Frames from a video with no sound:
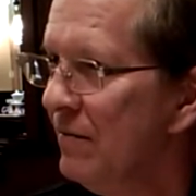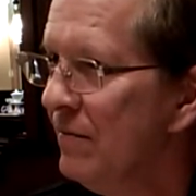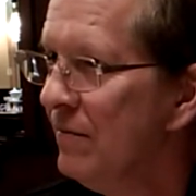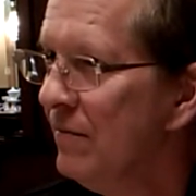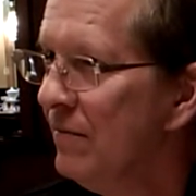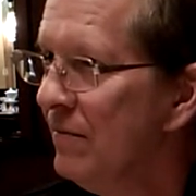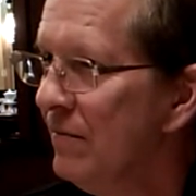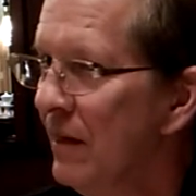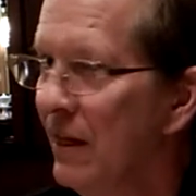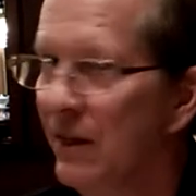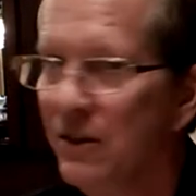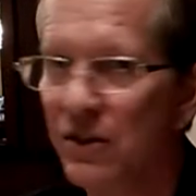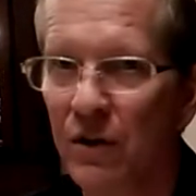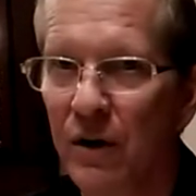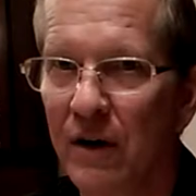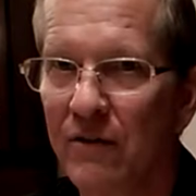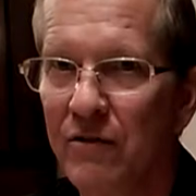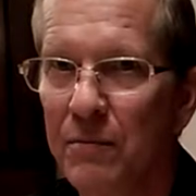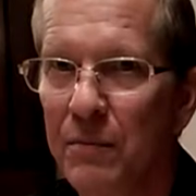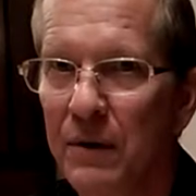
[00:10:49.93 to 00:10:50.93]
Right. Has
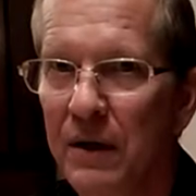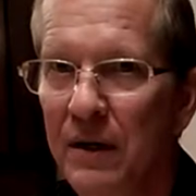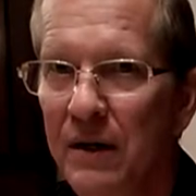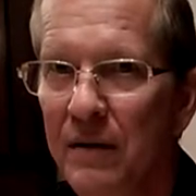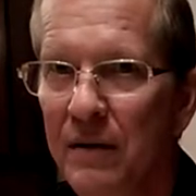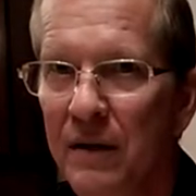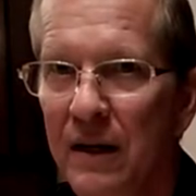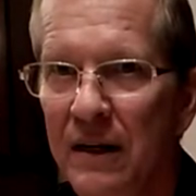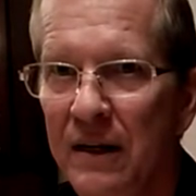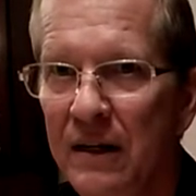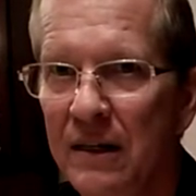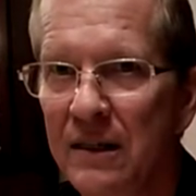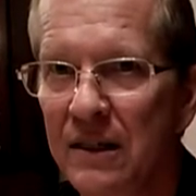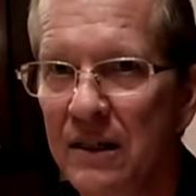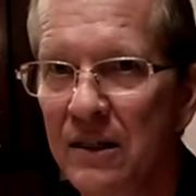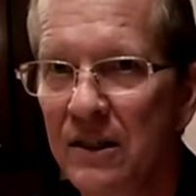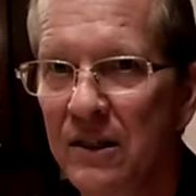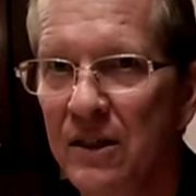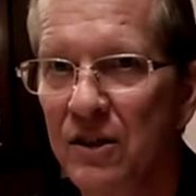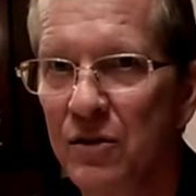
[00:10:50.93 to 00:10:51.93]
there ever been a- an
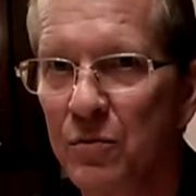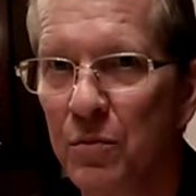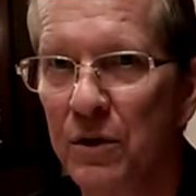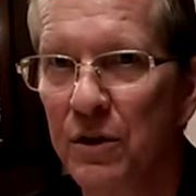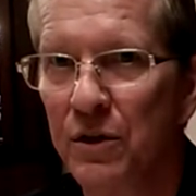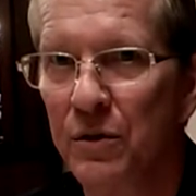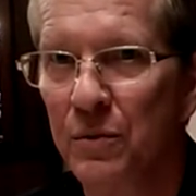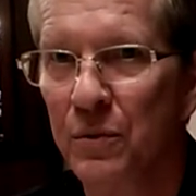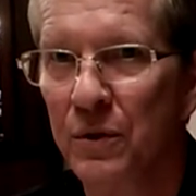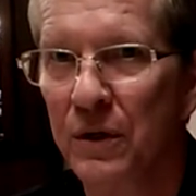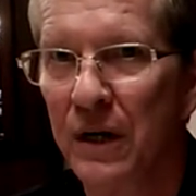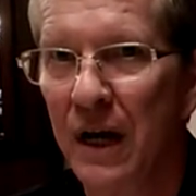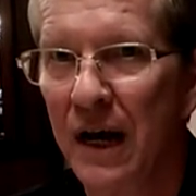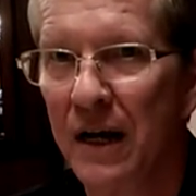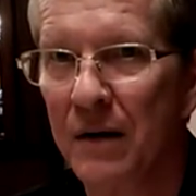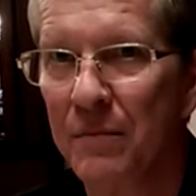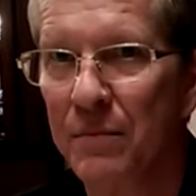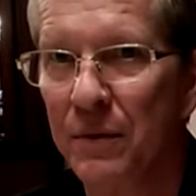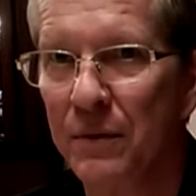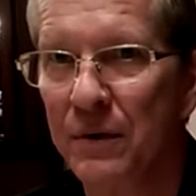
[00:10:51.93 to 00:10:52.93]
existence where you were
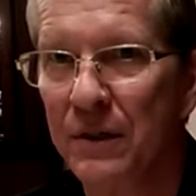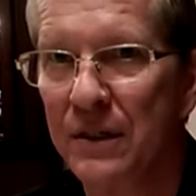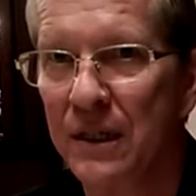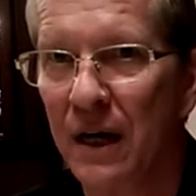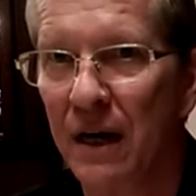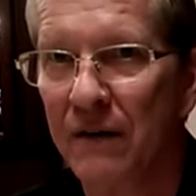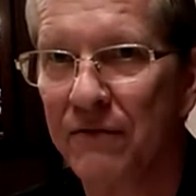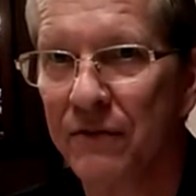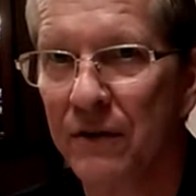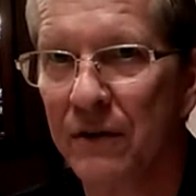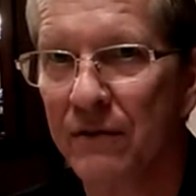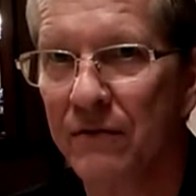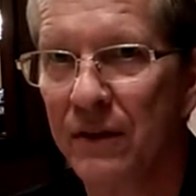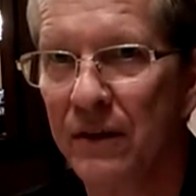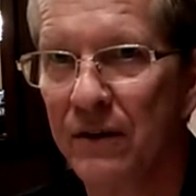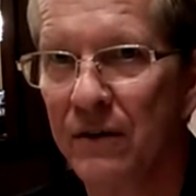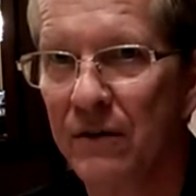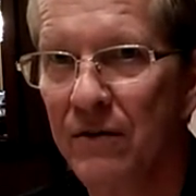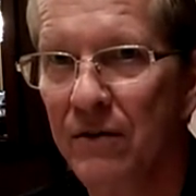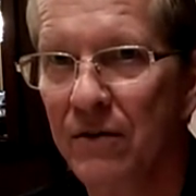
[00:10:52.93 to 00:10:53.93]
not a bodhisattva of
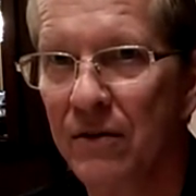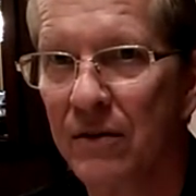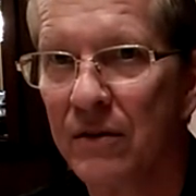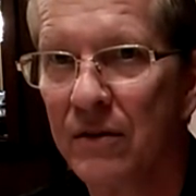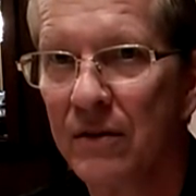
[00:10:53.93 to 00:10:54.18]
the earth?